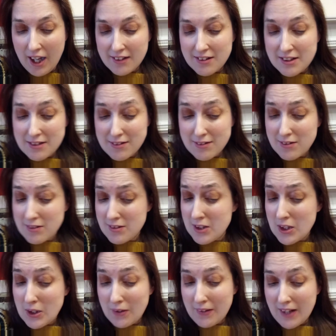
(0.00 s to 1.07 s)
the
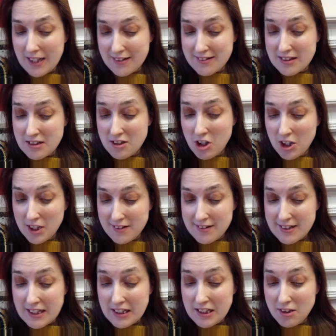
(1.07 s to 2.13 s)

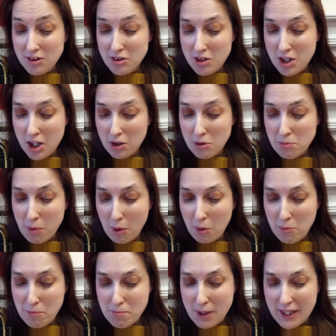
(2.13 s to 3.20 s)
2019
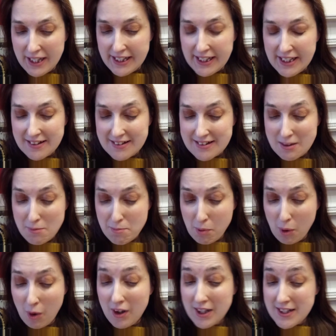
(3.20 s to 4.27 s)
Nobel Peace
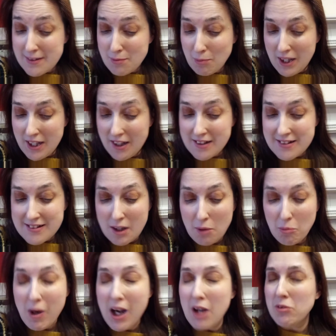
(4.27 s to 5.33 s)
Prize winner, so
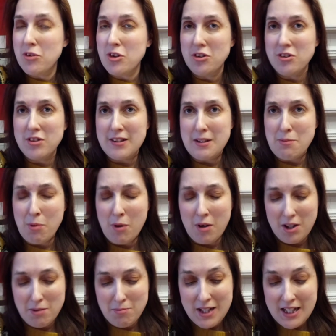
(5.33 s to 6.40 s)
well done to the
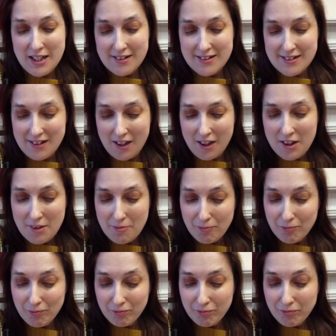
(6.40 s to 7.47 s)
Prime Minister
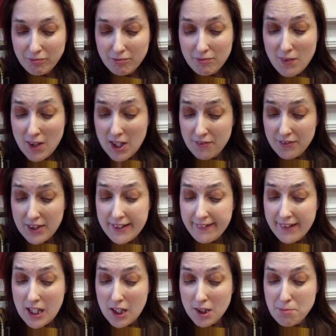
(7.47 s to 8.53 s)
of
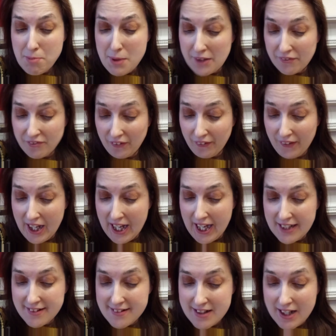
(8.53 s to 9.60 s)
Ethiopia for that.